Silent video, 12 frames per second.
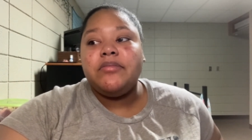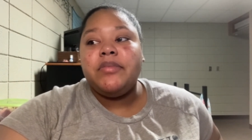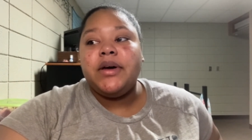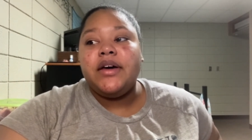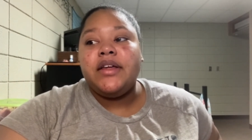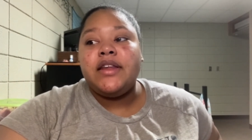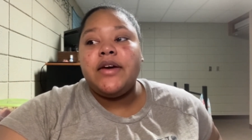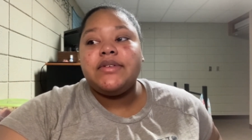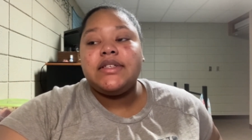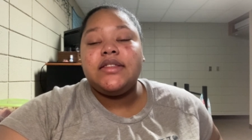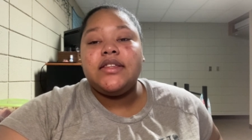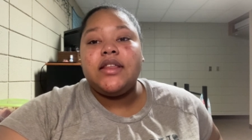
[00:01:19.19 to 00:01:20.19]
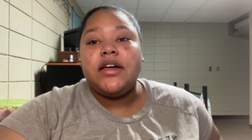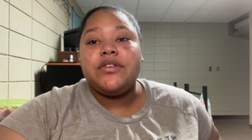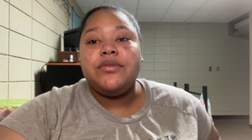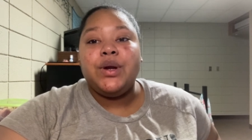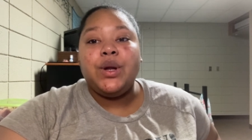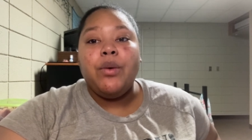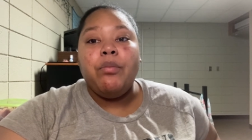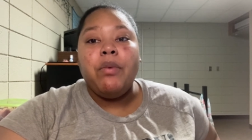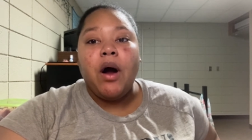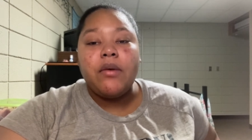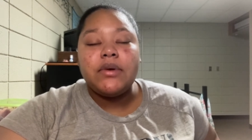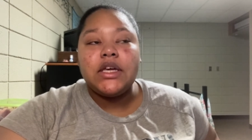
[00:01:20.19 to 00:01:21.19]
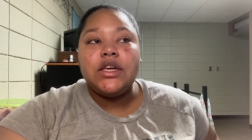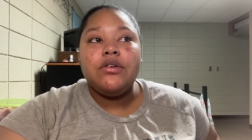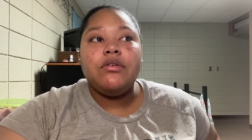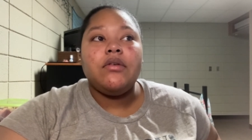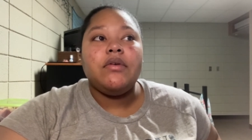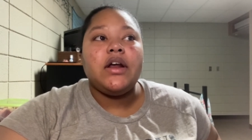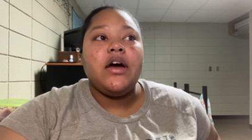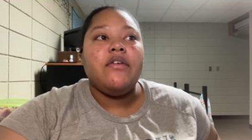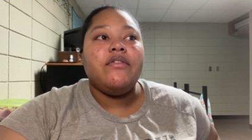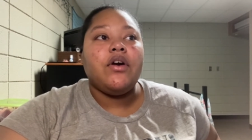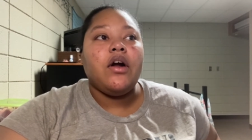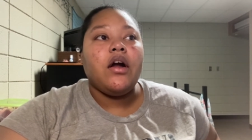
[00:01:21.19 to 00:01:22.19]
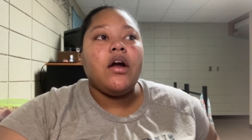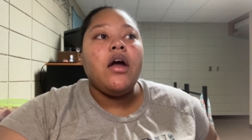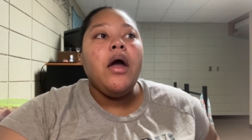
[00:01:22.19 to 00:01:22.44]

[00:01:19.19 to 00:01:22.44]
but they was either like doing a little barbecue or whatever,